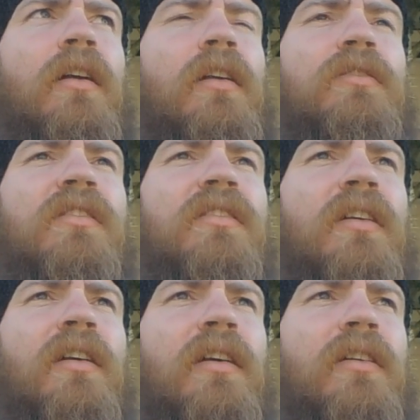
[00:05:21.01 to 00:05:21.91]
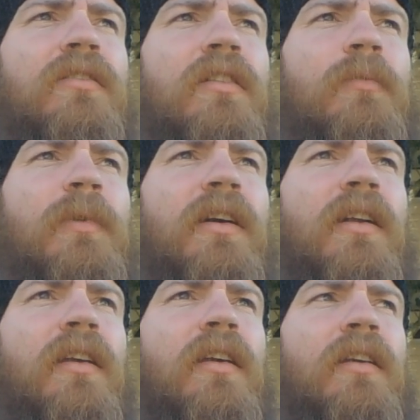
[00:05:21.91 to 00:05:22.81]
it was a sign. I was like, oh my
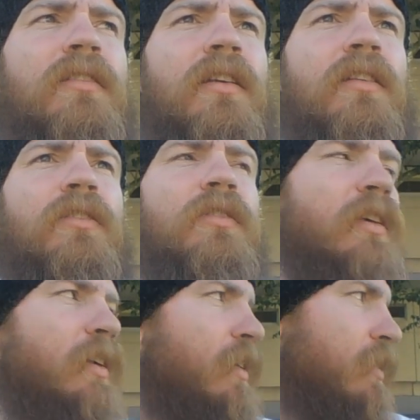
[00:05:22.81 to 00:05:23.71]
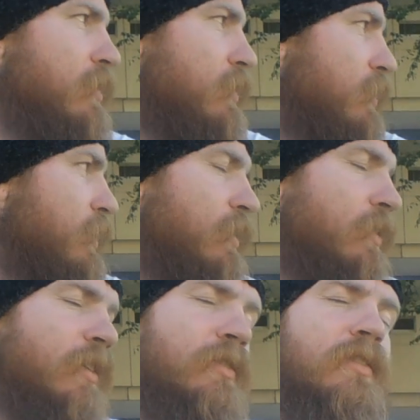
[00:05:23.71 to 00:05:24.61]
God, I can't say no to that. So, you know,
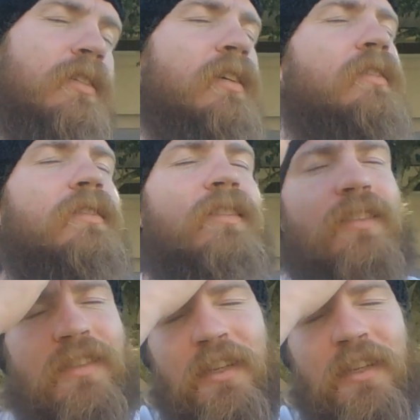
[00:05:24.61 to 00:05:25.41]
I was just like, she